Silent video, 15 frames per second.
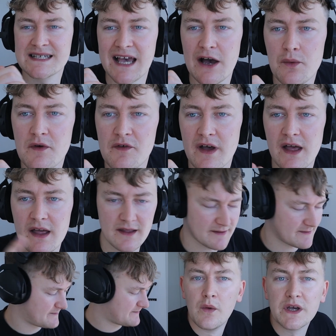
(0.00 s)
get on with it.
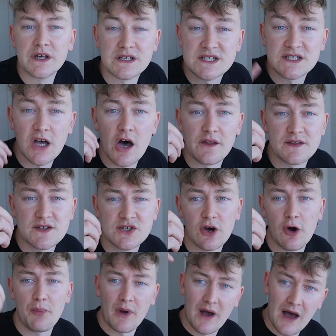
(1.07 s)
We're going to start at the
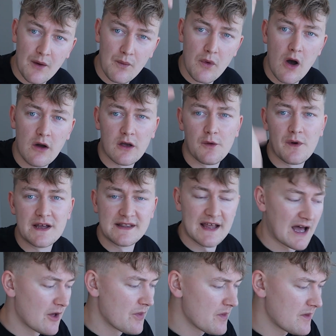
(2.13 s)
top and work our way
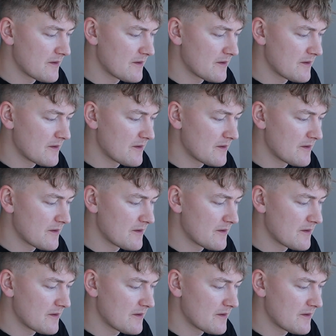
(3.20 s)
down.